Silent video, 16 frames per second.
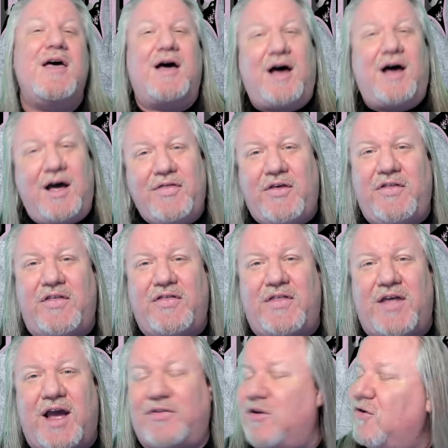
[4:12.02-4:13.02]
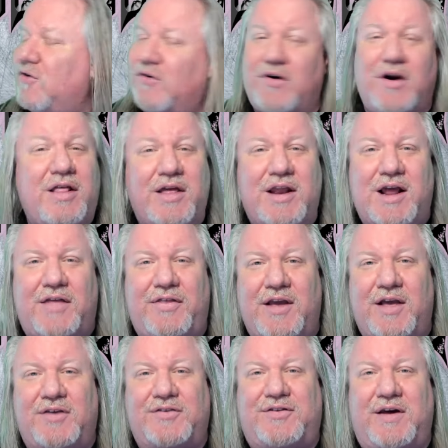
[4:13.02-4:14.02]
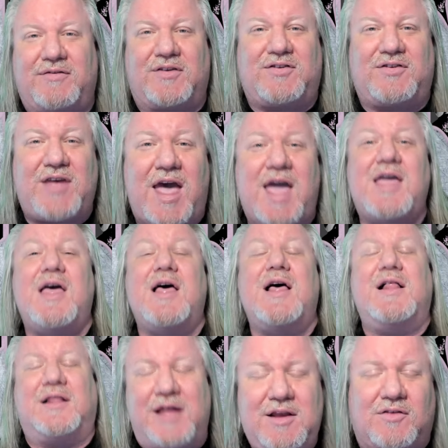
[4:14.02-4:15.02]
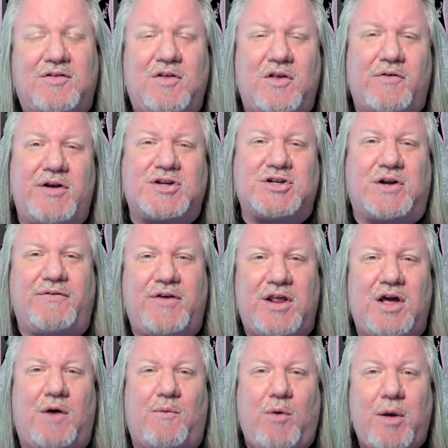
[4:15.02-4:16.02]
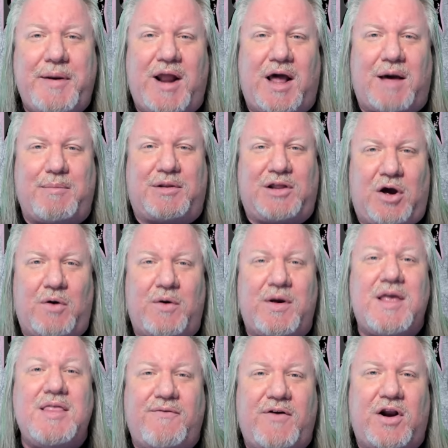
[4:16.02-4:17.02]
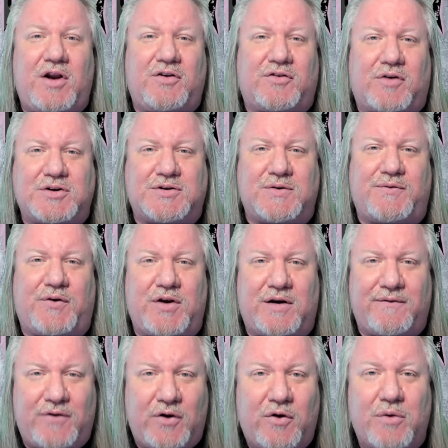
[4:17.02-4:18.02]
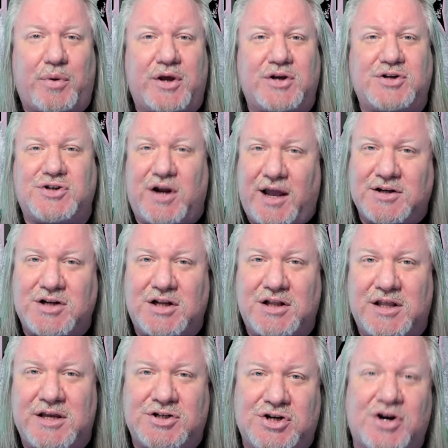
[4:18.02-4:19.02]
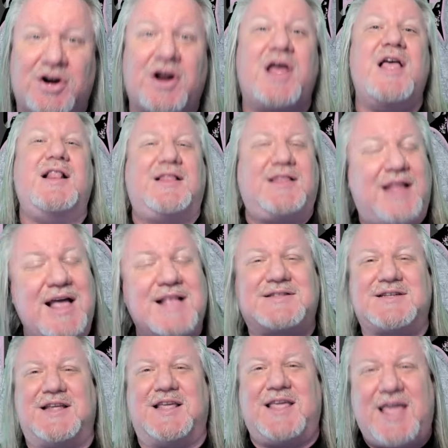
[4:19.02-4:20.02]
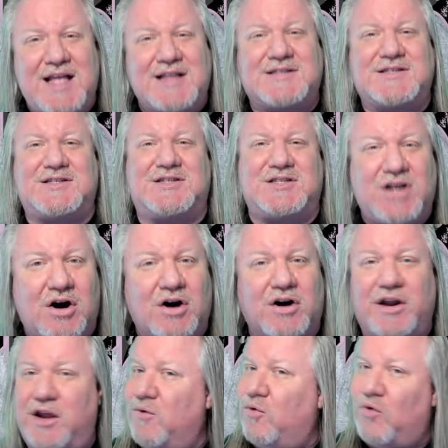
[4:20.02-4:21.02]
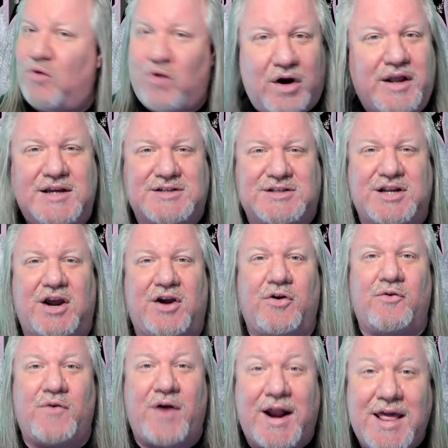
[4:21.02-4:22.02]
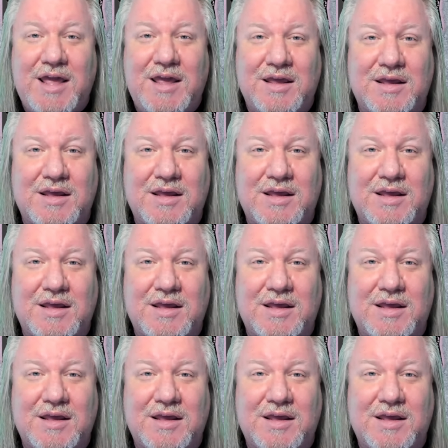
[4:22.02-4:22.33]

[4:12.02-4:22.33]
Other than that, there's really nothing else left to say. Link to the original video will be down below in the video description for your viewing pleasure at your leisure. Let's get started. What do you say? Are you ready?